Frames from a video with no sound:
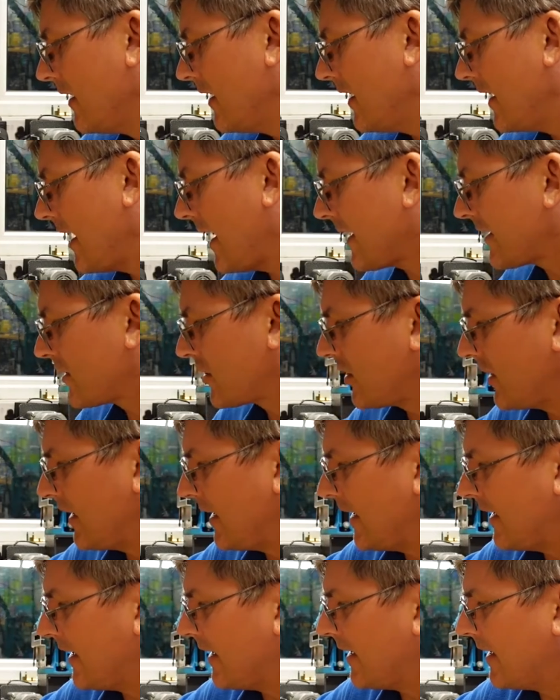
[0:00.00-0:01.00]

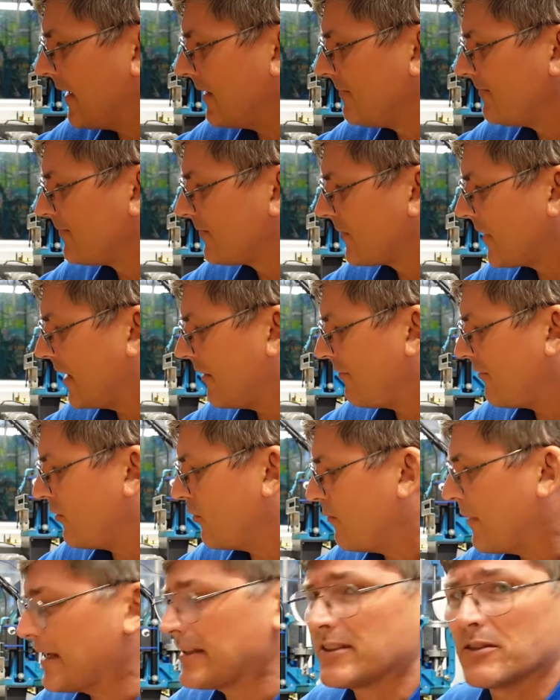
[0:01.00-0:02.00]
if
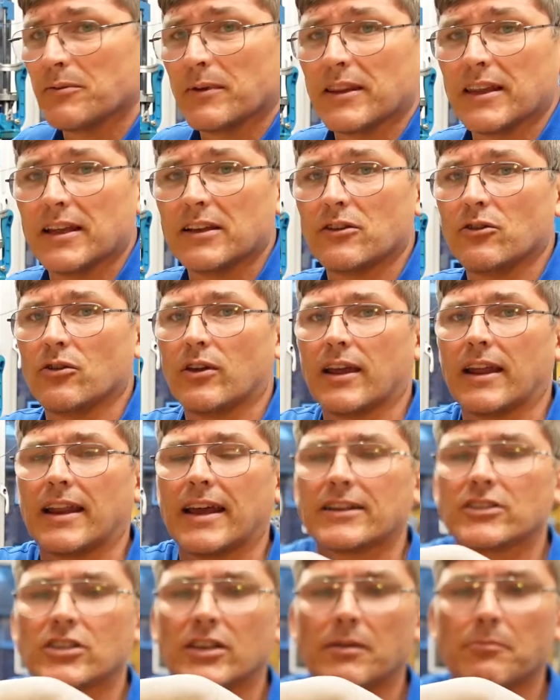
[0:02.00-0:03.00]
you mess with it, you can
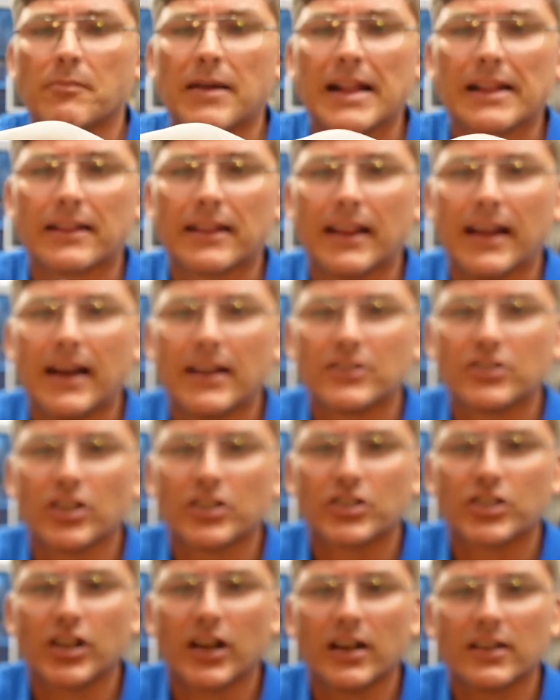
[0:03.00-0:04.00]
actually melt larger
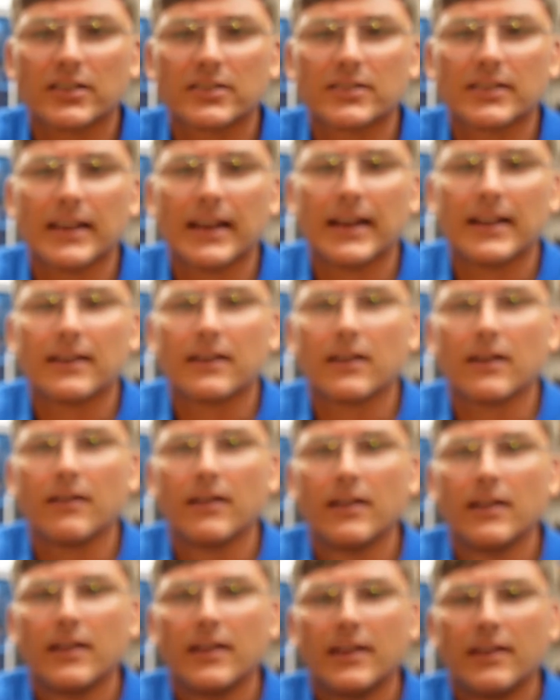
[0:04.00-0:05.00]
chunks. And
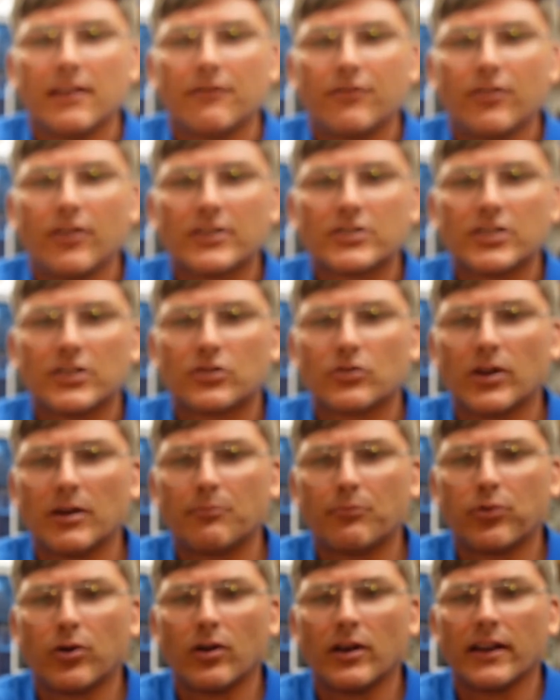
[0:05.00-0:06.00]
if you actually try
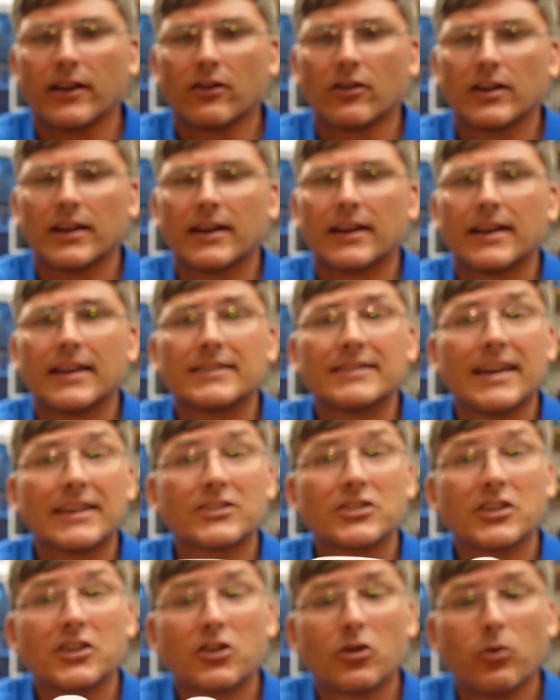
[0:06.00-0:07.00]
pulling on it, it's
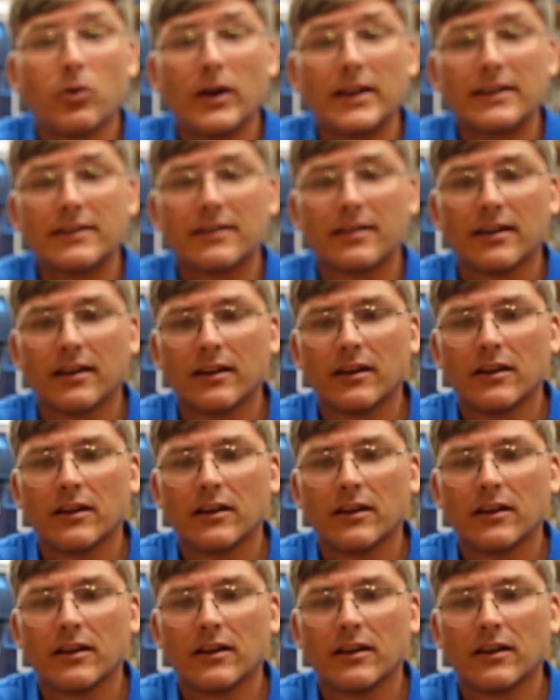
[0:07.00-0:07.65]
actually quite,